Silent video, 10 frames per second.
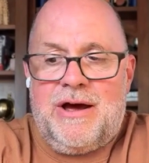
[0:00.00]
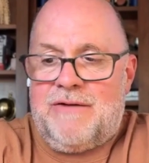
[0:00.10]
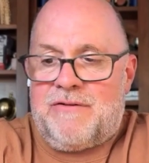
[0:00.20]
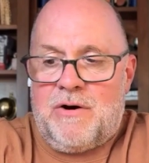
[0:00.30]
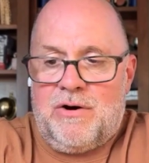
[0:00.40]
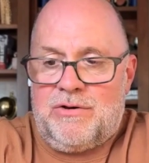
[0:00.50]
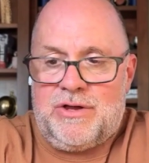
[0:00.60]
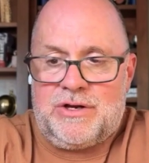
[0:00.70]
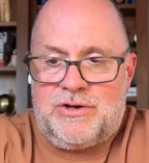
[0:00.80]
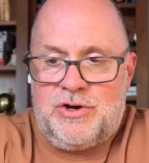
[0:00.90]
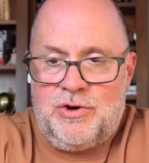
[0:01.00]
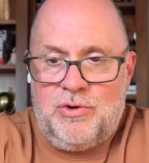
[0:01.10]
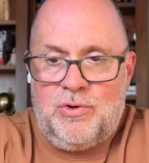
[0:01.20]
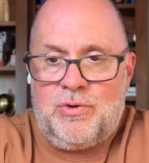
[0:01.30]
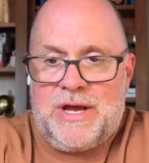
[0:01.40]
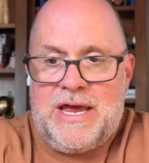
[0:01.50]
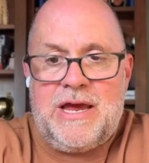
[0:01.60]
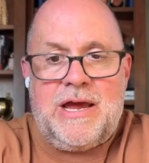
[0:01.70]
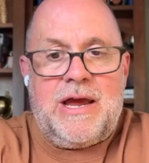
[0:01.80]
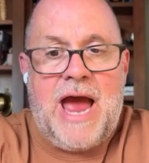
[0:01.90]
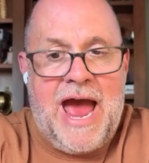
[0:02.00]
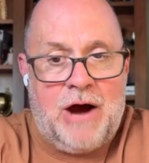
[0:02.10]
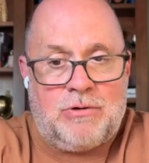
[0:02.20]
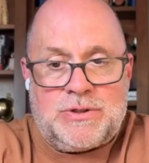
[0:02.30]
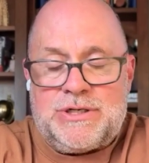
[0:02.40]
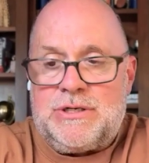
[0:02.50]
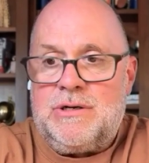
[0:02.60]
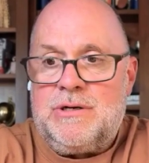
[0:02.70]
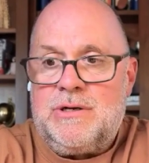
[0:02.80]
I've heard the 2 key House